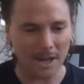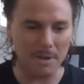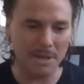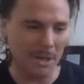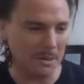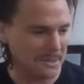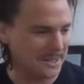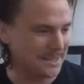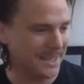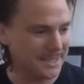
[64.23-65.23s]
and hold
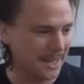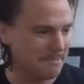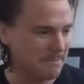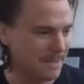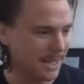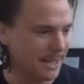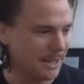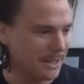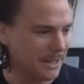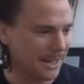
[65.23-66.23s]
this tape
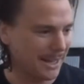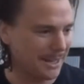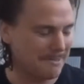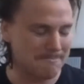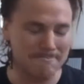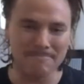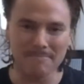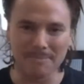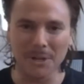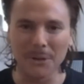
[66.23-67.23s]

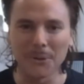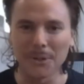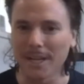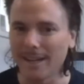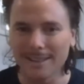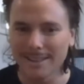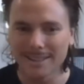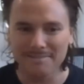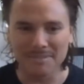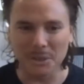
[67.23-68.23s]
recorder
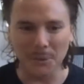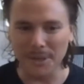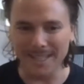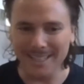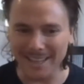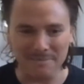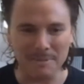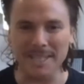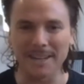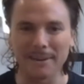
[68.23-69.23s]
toy and
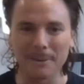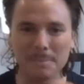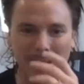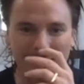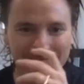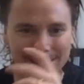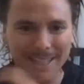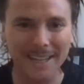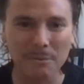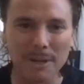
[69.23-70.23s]
pretend I was playing
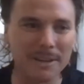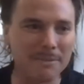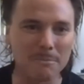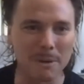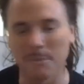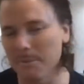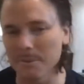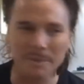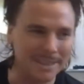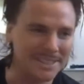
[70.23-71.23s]
guitar when we would
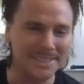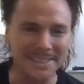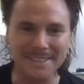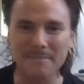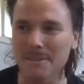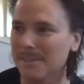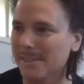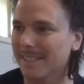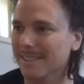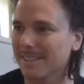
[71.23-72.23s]
be listening to music.